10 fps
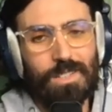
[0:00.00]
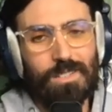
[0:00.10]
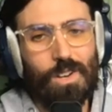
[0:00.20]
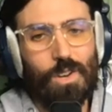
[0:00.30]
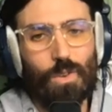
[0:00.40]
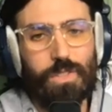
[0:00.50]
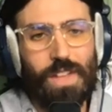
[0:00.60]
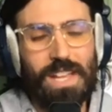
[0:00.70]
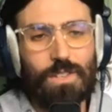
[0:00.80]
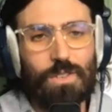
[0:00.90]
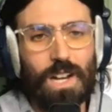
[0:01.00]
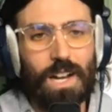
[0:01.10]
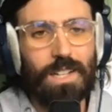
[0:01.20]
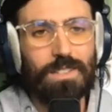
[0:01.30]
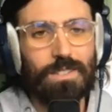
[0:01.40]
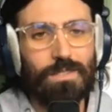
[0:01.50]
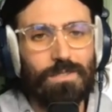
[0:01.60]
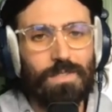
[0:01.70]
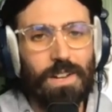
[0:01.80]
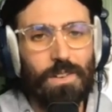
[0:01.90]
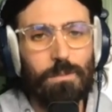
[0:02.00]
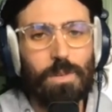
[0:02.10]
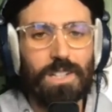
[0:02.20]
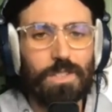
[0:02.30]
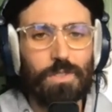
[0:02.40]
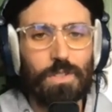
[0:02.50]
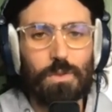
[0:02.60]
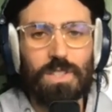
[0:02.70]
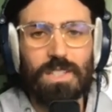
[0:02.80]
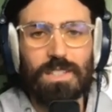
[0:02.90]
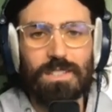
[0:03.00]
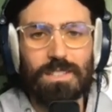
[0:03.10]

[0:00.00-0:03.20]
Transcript: So thank you guys very much for doing this.